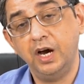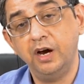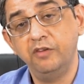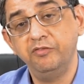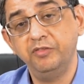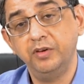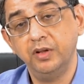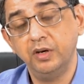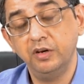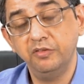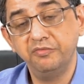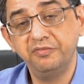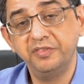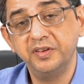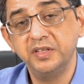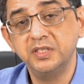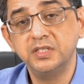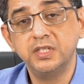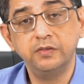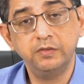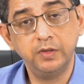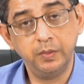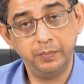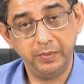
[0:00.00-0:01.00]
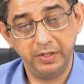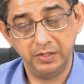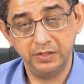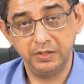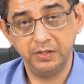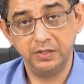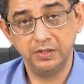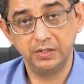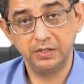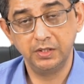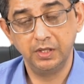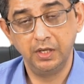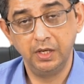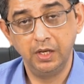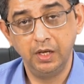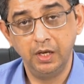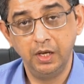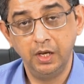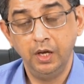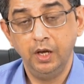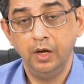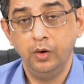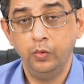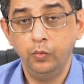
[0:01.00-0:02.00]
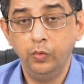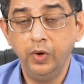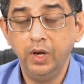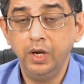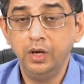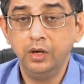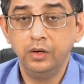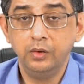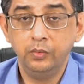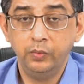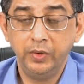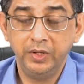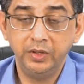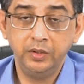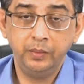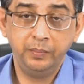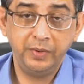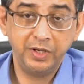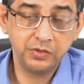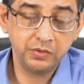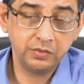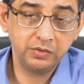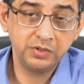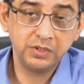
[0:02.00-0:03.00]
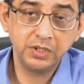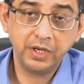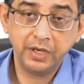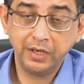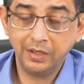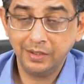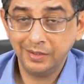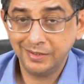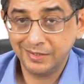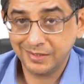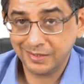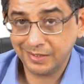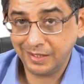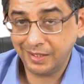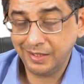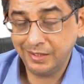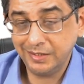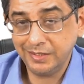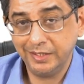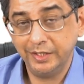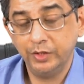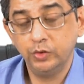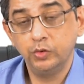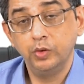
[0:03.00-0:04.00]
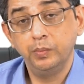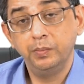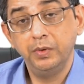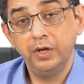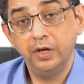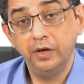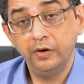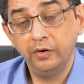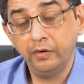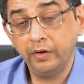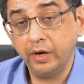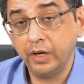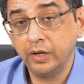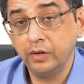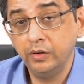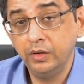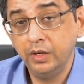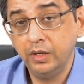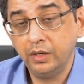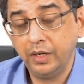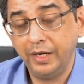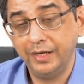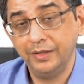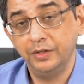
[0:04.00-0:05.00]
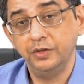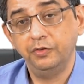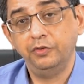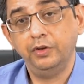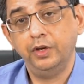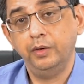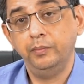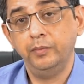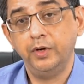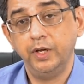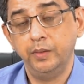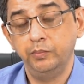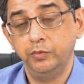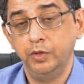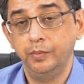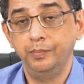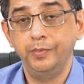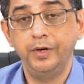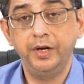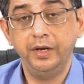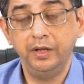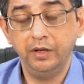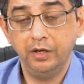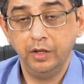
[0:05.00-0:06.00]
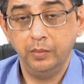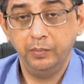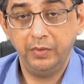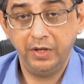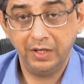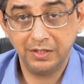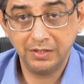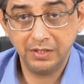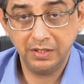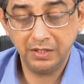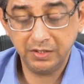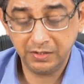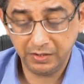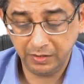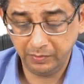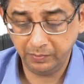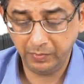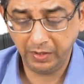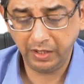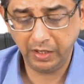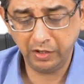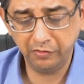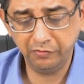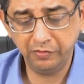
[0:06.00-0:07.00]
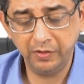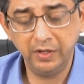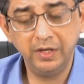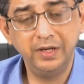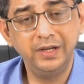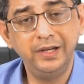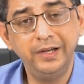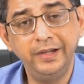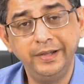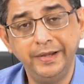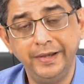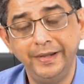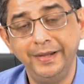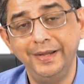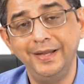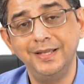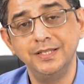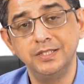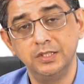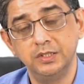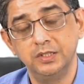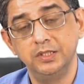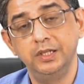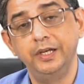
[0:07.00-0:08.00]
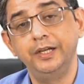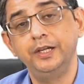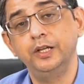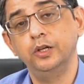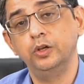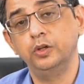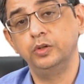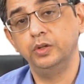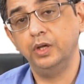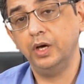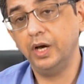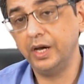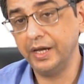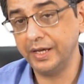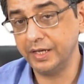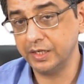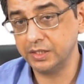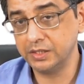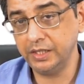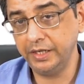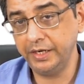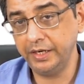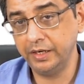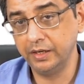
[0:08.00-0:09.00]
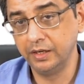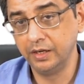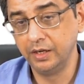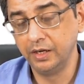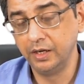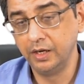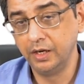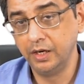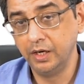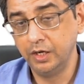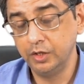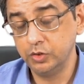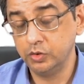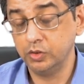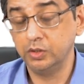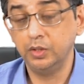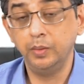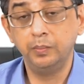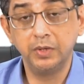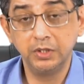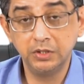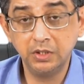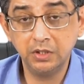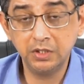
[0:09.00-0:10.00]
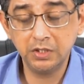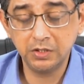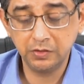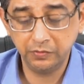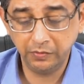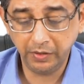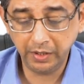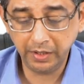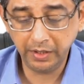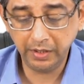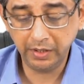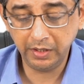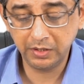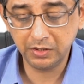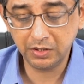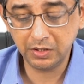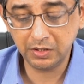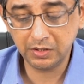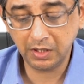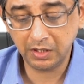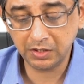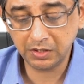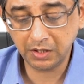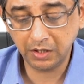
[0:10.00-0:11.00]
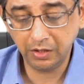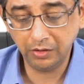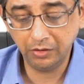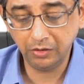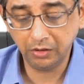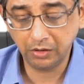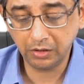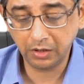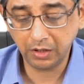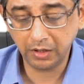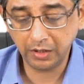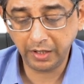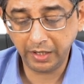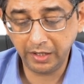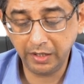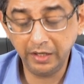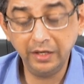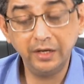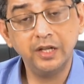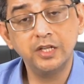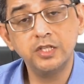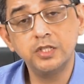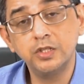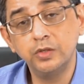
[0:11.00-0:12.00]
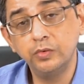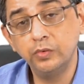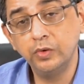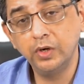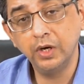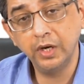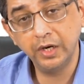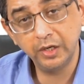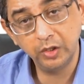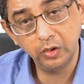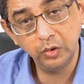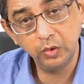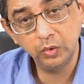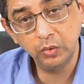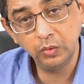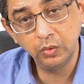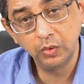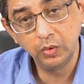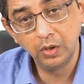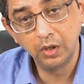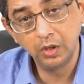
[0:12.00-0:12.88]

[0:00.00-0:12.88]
after a first ever menses. Well, when the menstrual cycle starts, it could be irregular. At the same time, the bleeding can be excessive, but definitely 10 days is little on the higher side. So the mother is worried and she's asking, doctor, any test you would like to do?